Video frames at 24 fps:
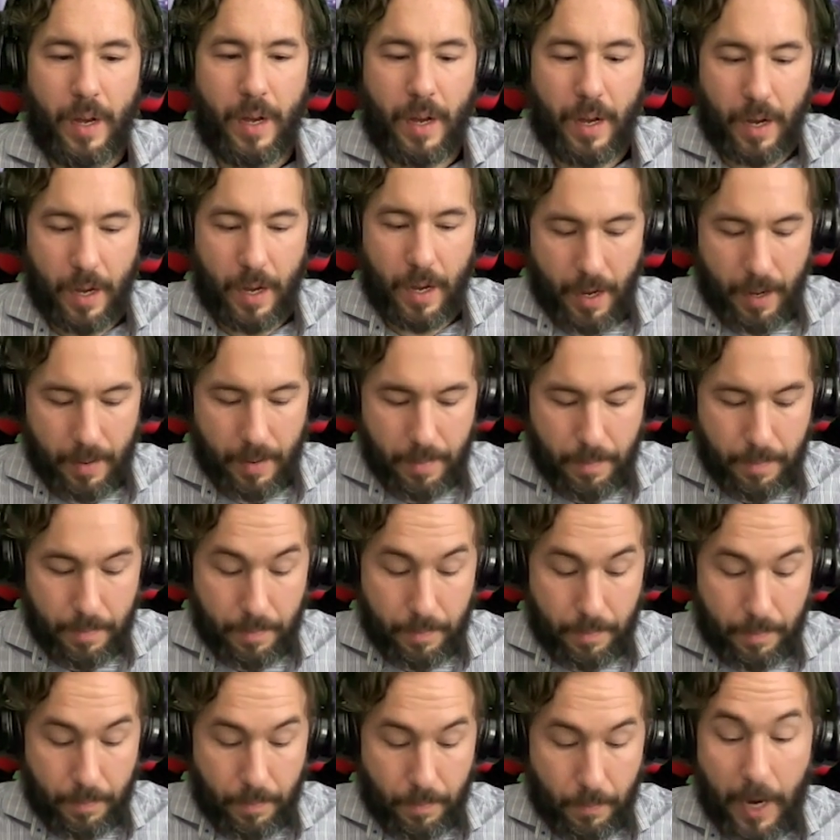Well,
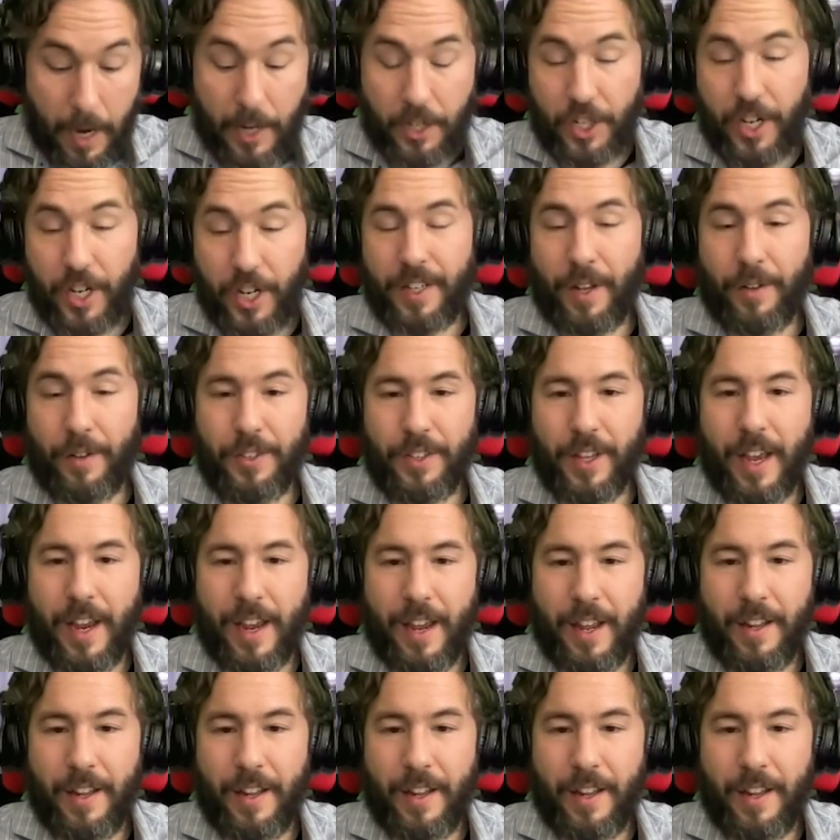actually, it sounds like